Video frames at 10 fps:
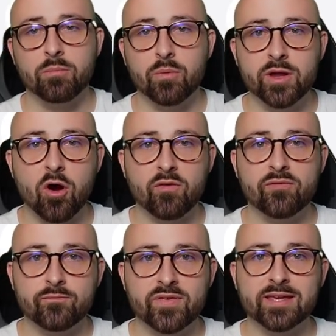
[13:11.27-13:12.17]
but we
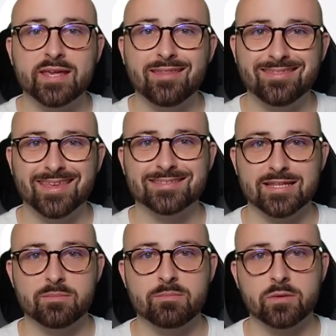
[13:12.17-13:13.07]
often forget things
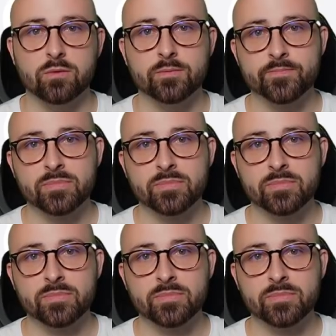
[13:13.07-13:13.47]
in the middle.